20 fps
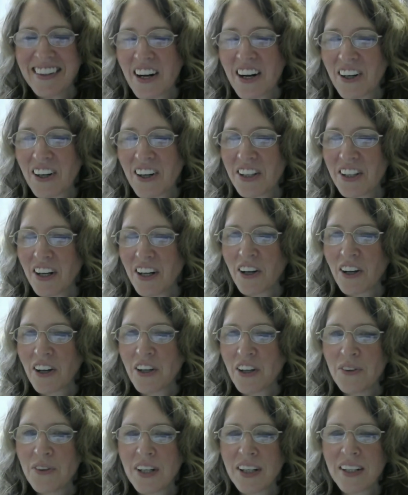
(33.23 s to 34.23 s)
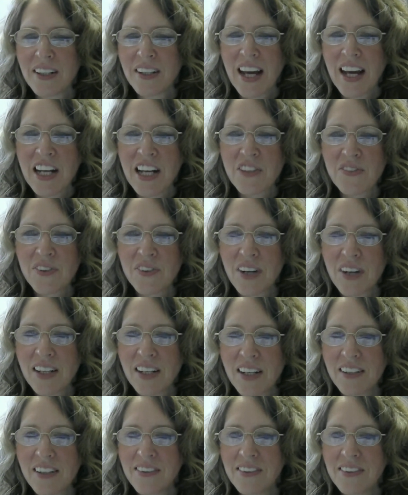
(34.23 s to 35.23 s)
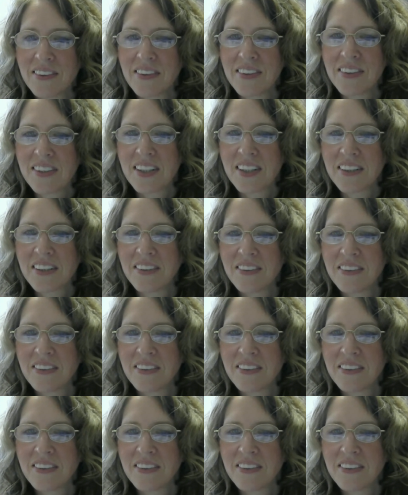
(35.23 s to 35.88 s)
are you in Nashville right now still?